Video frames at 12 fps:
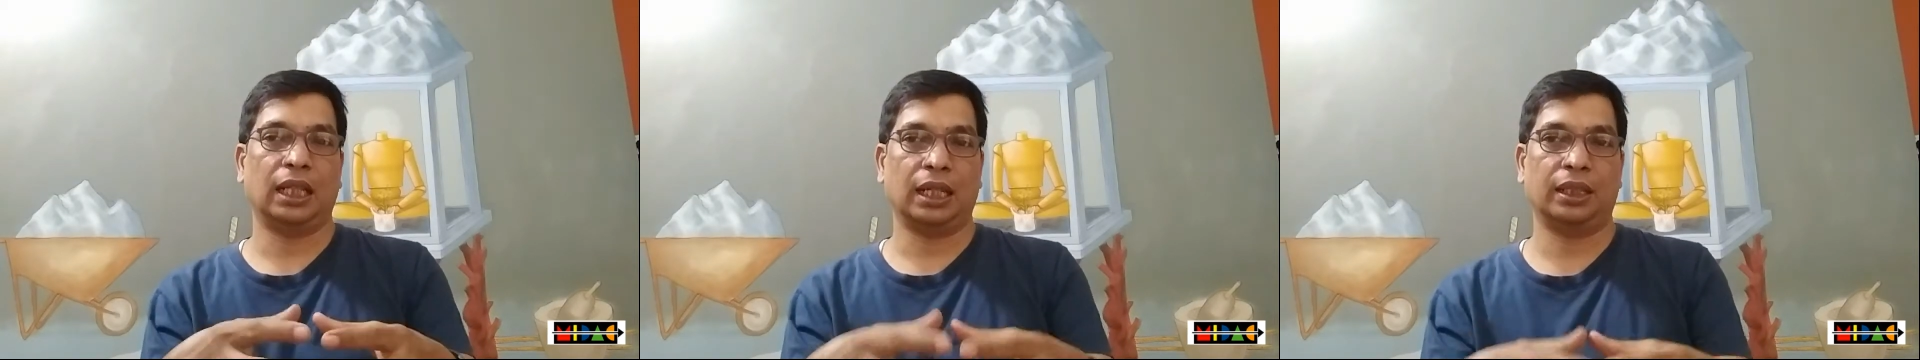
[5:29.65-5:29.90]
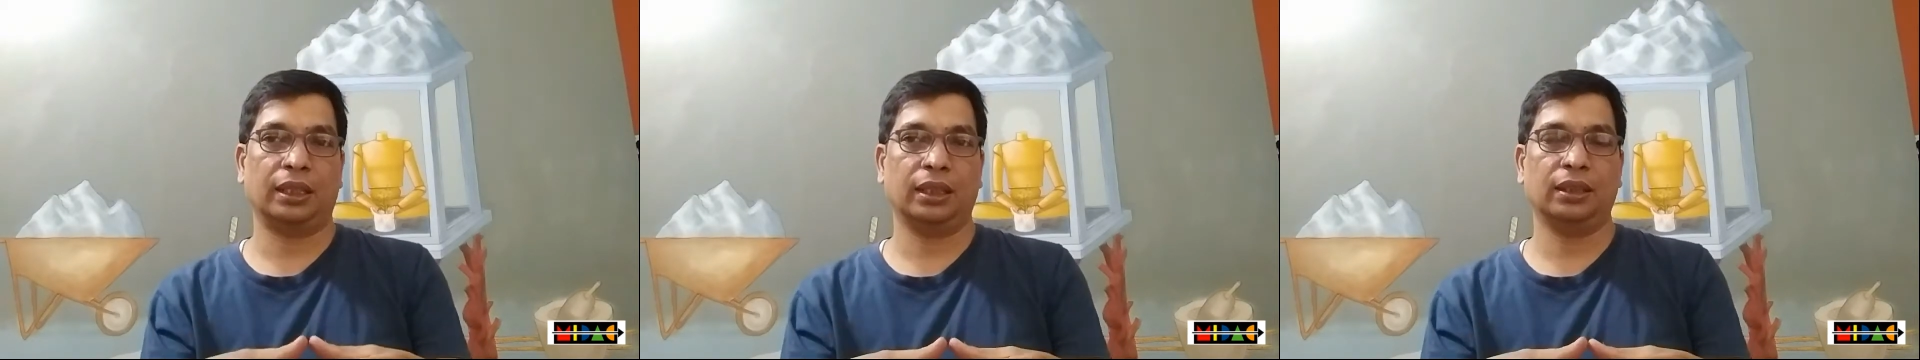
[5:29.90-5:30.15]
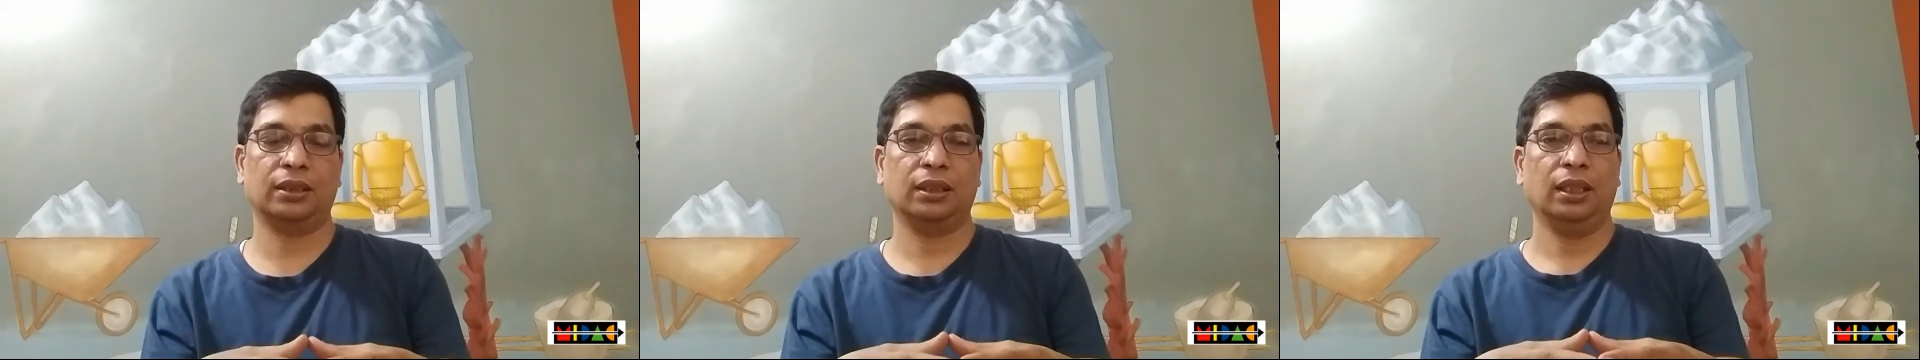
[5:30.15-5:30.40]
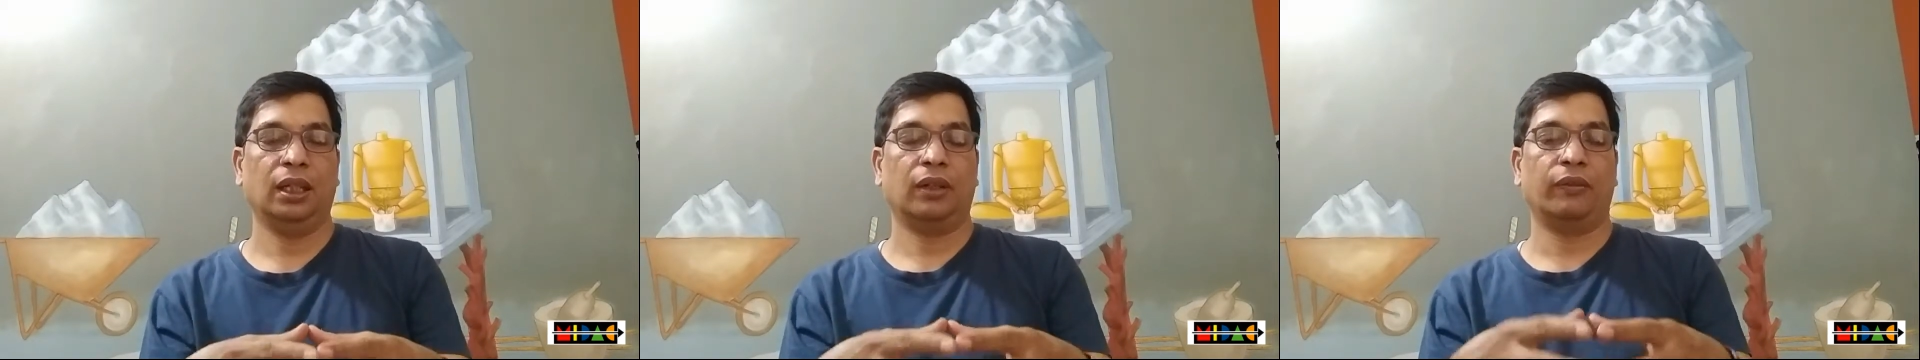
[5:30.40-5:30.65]
artists
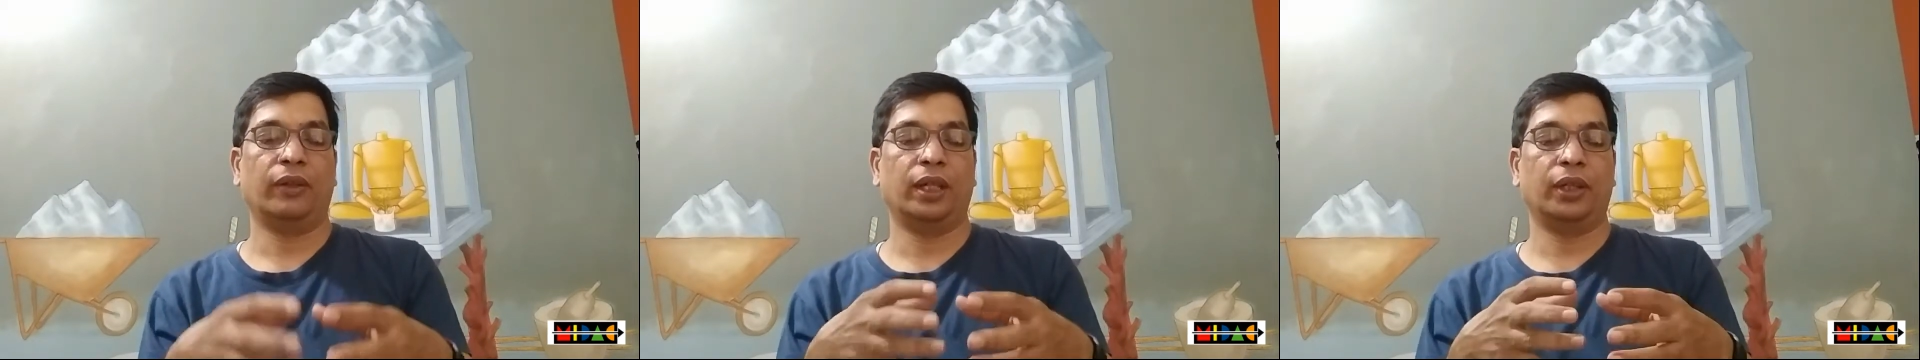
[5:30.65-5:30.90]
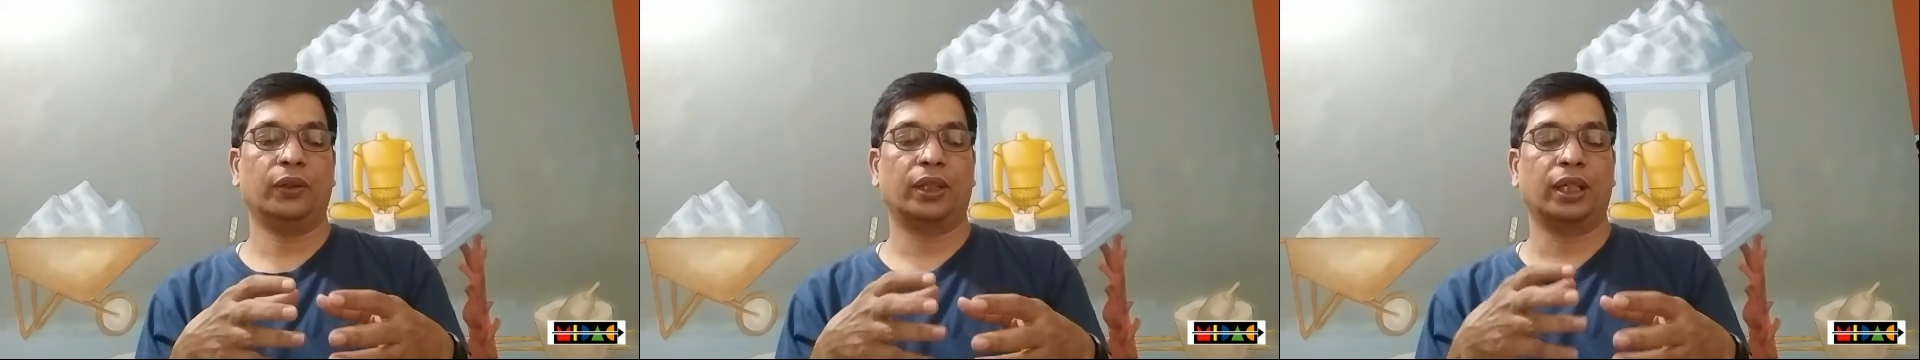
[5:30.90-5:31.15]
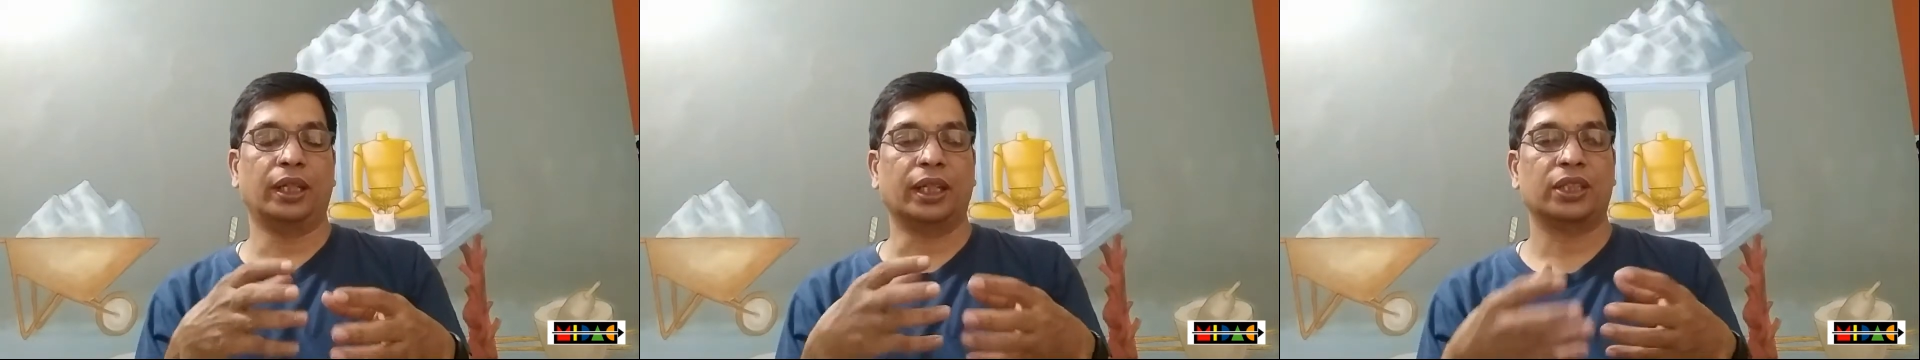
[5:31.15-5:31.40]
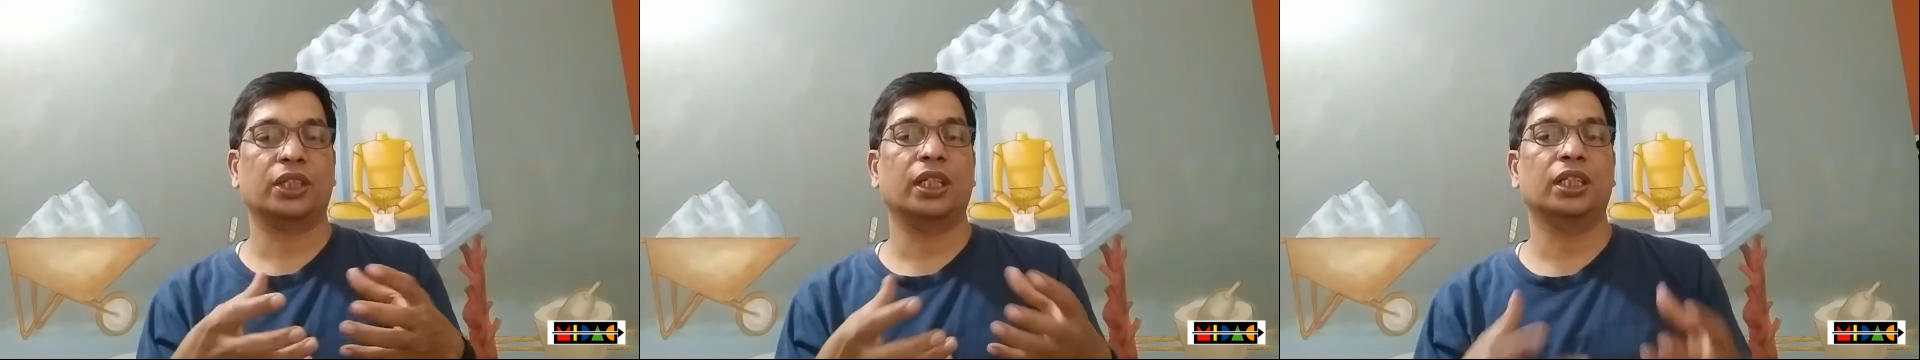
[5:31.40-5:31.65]
where you can
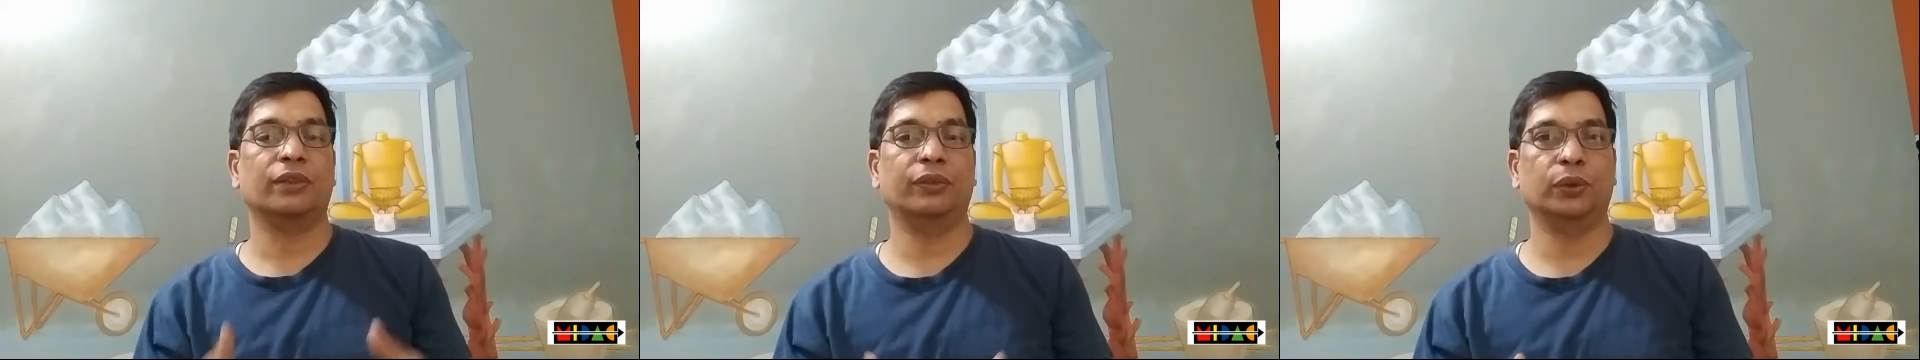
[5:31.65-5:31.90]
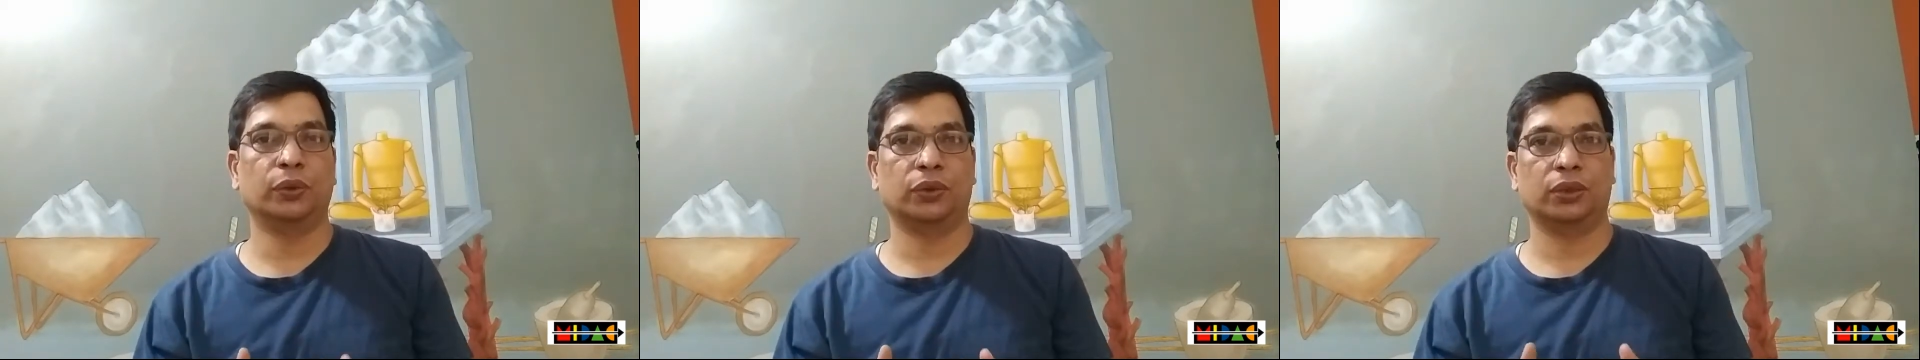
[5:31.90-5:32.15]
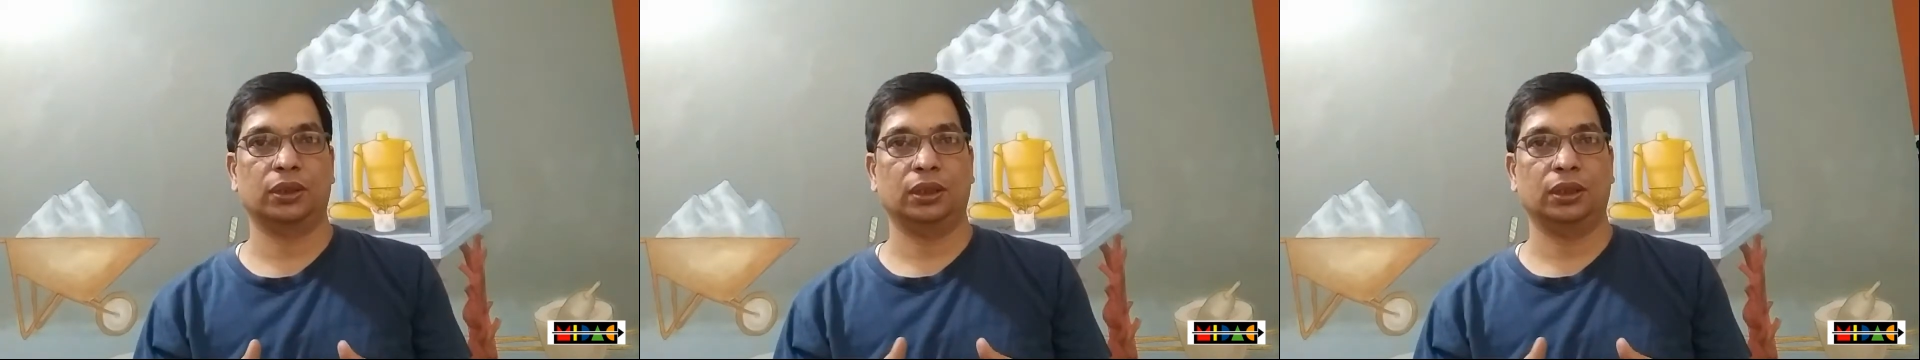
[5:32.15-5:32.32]
exchange views.